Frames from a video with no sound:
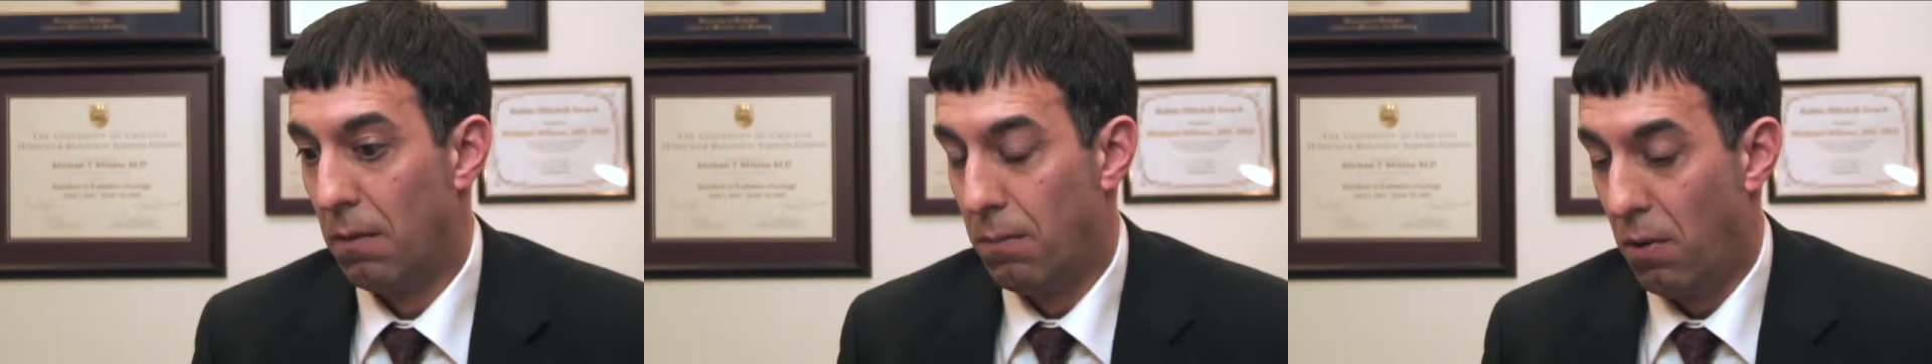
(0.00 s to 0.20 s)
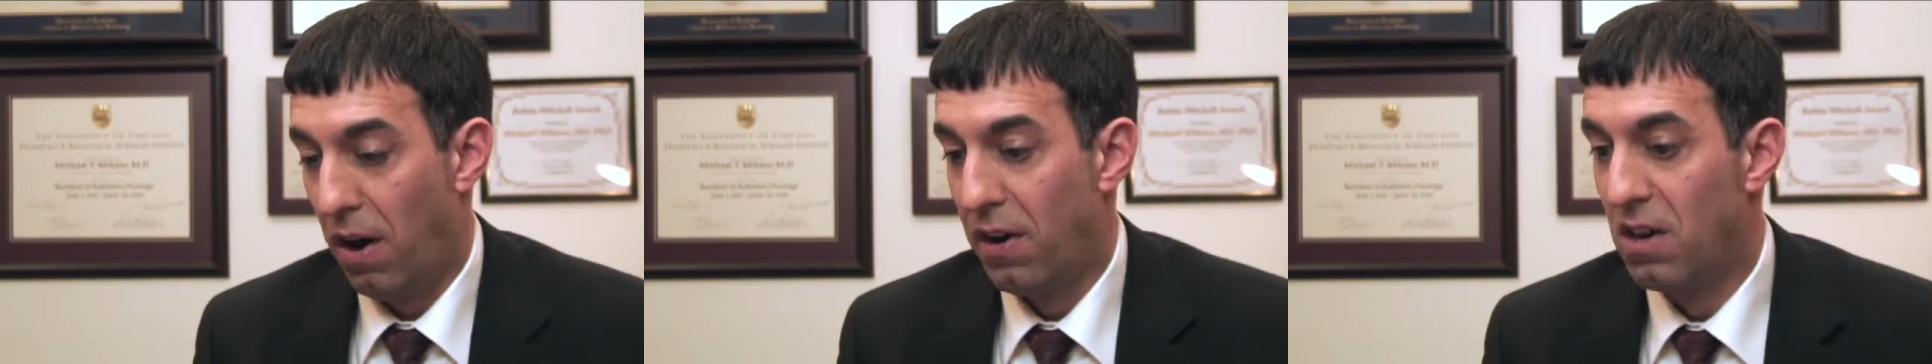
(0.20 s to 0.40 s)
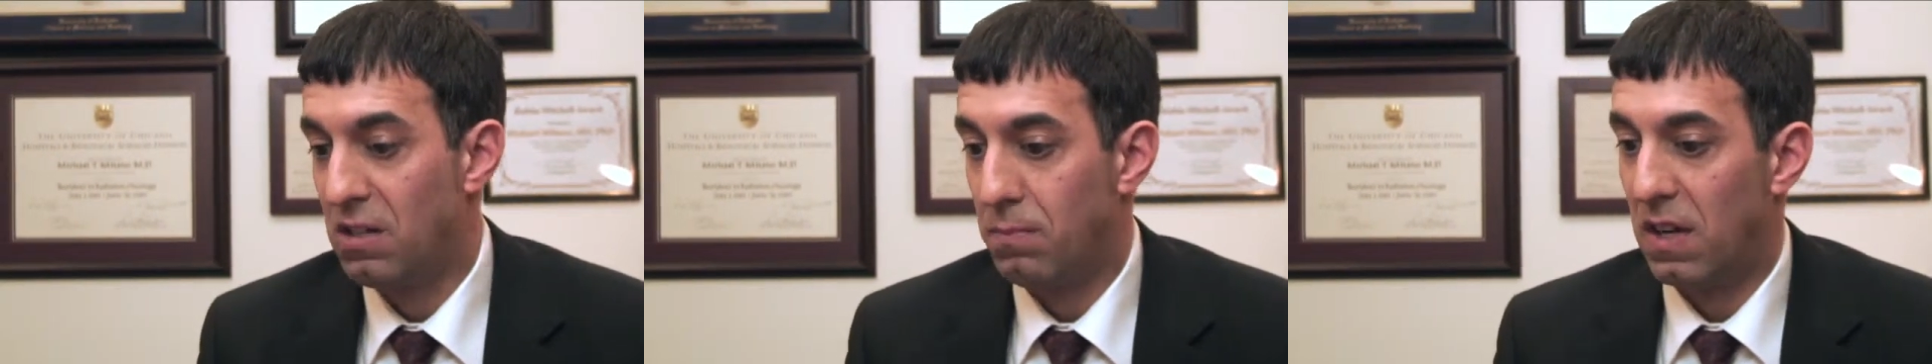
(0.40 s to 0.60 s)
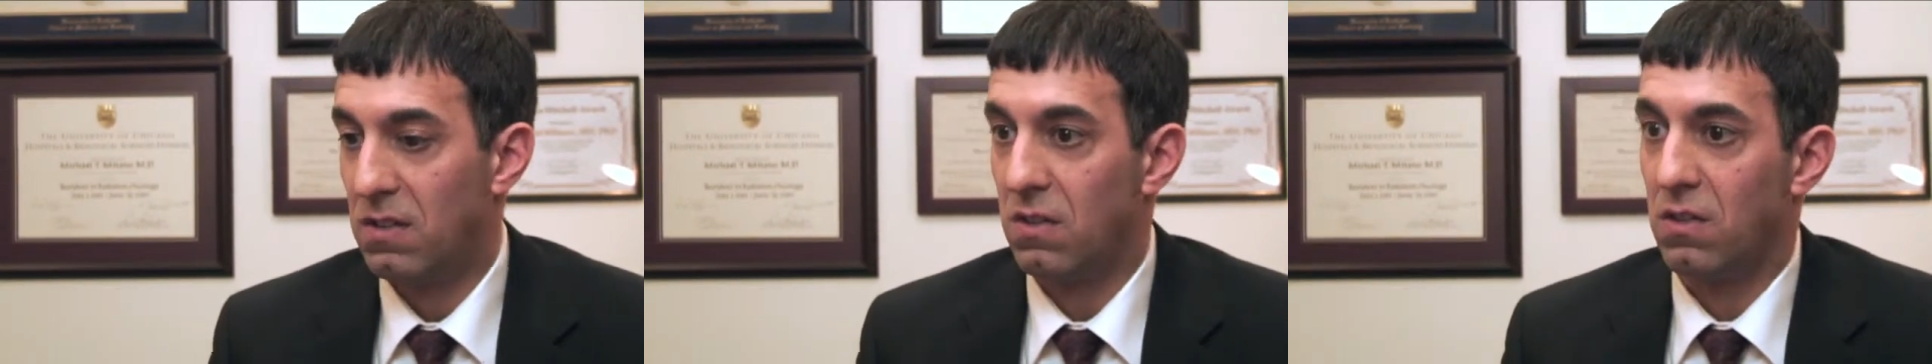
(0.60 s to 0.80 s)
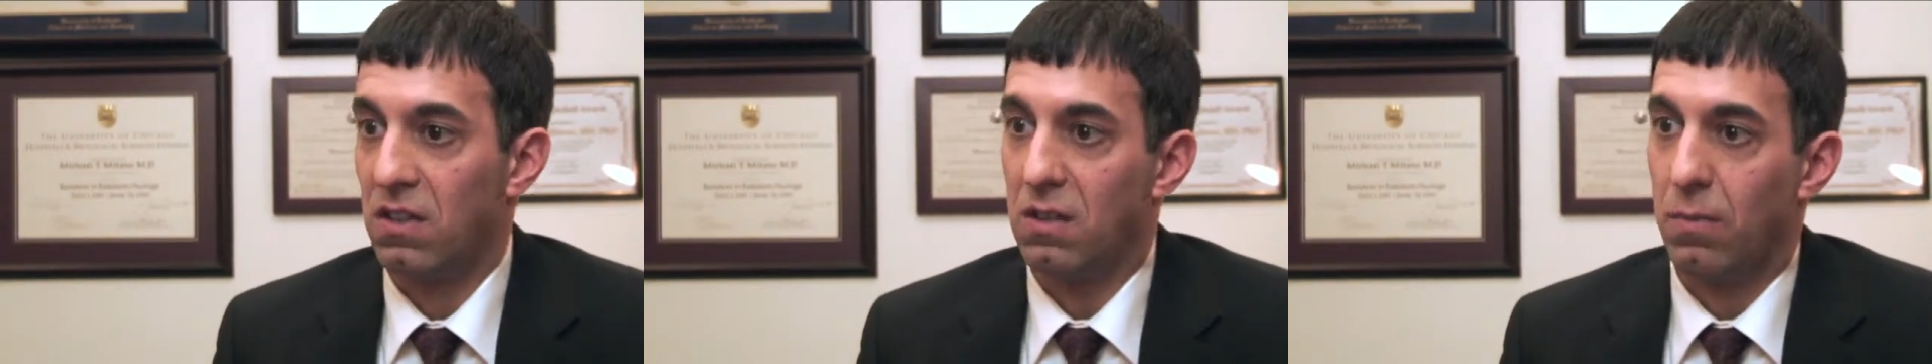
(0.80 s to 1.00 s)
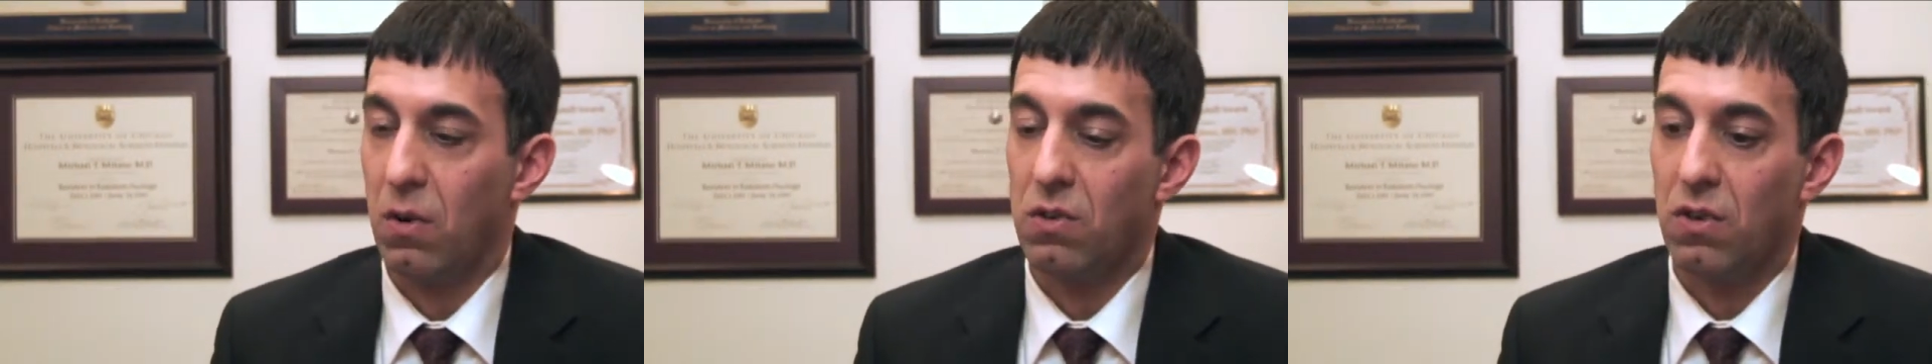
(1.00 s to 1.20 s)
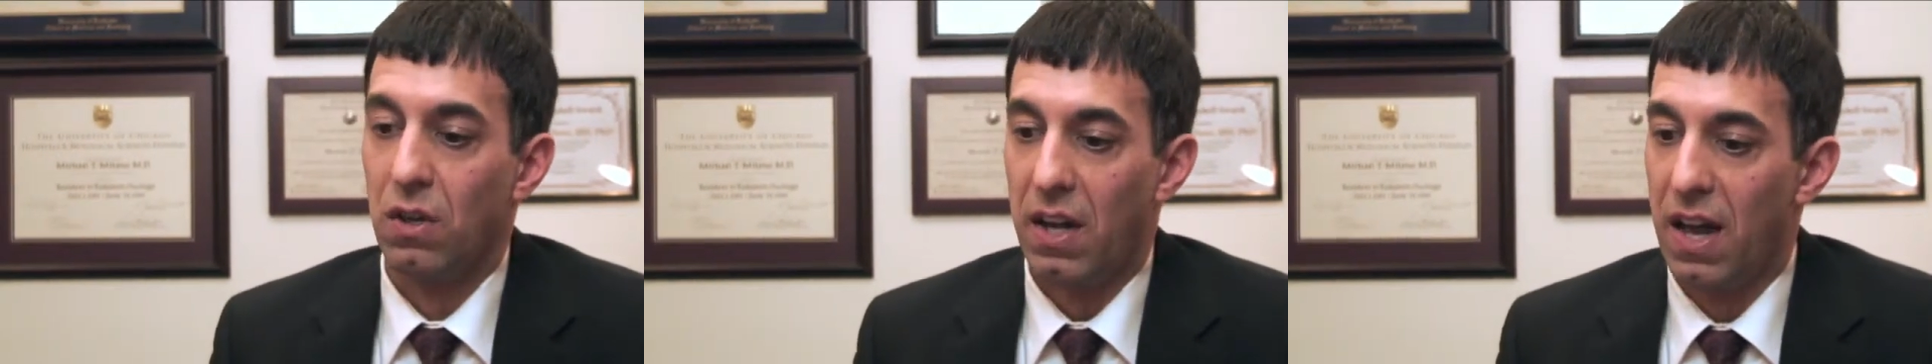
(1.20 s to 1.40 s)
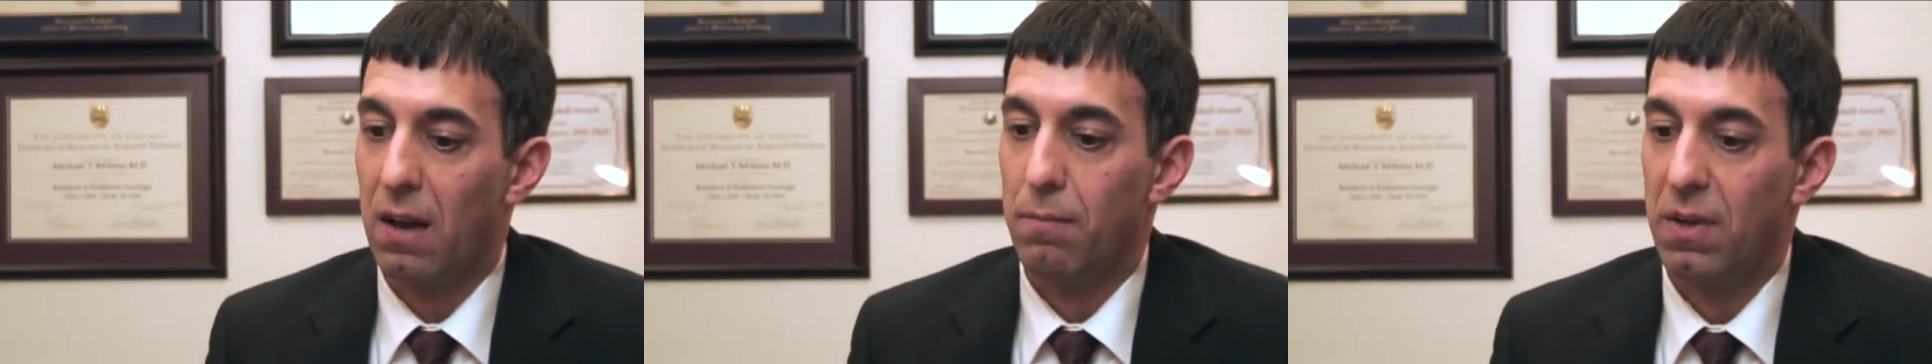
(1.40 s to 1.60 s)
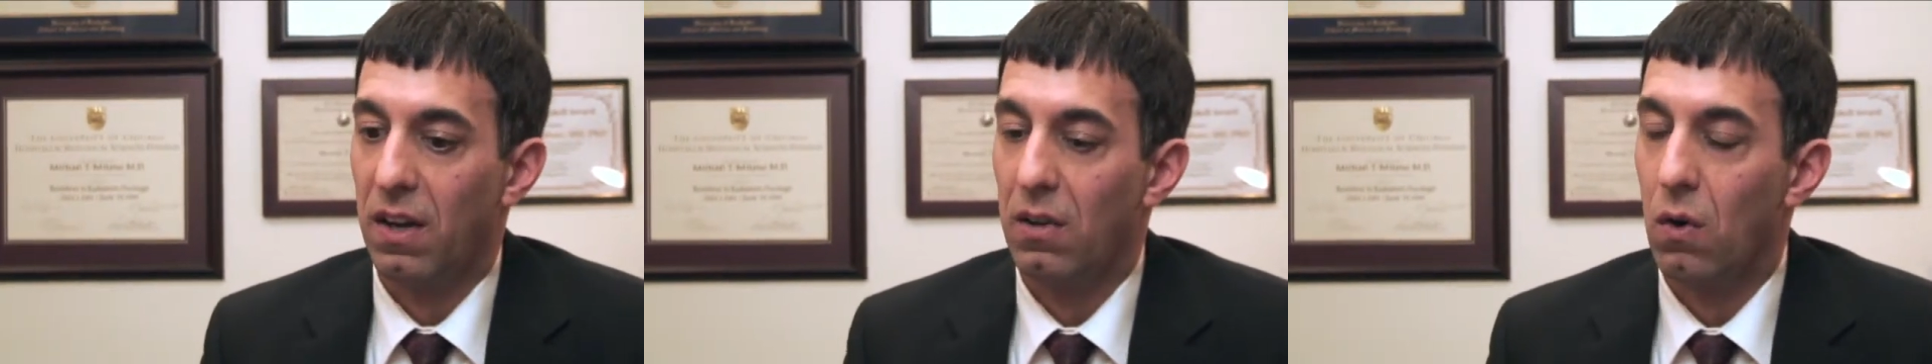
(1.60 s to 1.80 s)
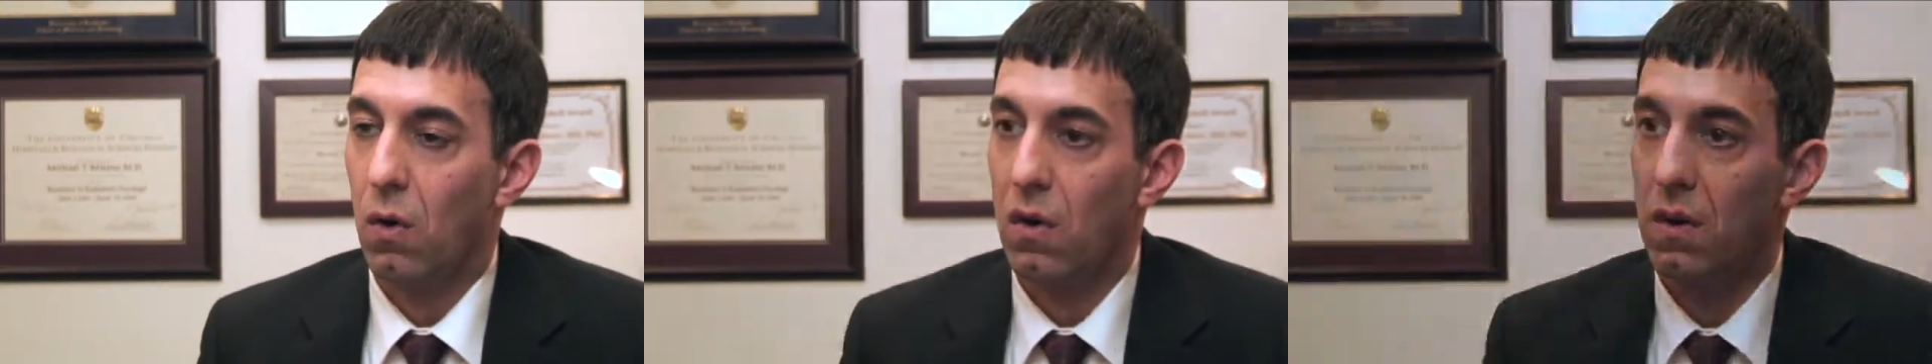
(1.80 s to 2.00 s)
prior asbestos exposure can't be
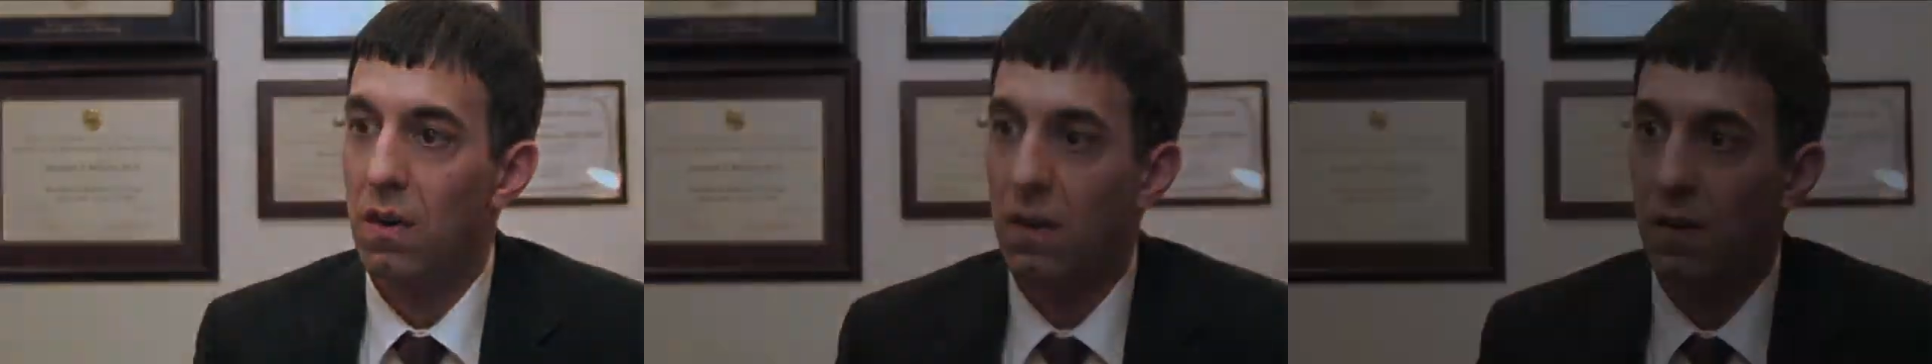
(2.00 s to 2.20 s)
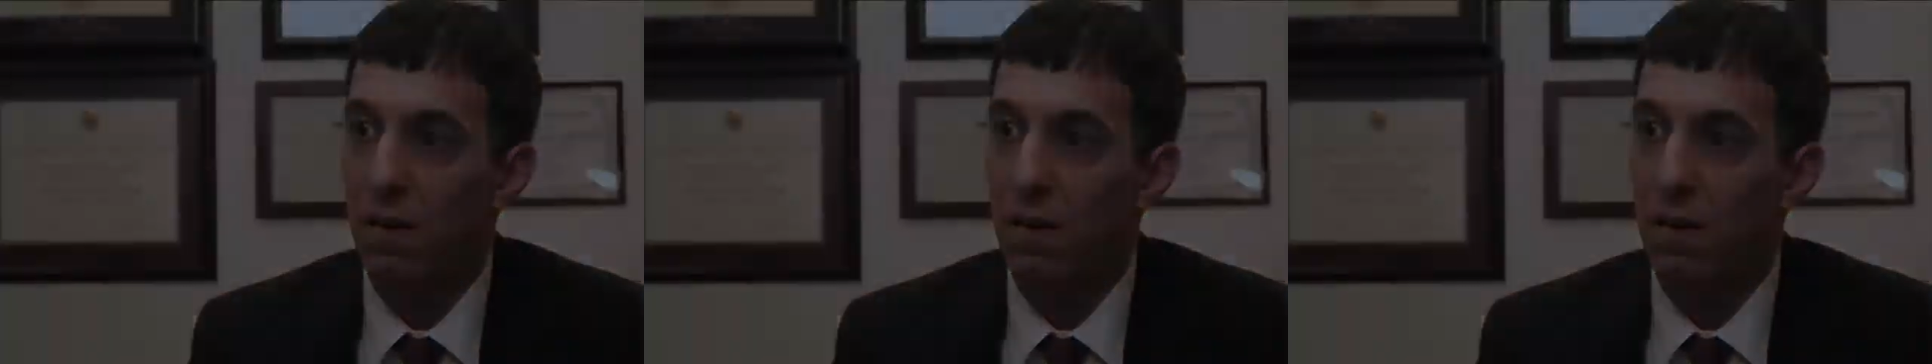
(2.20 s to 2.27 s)
ignored.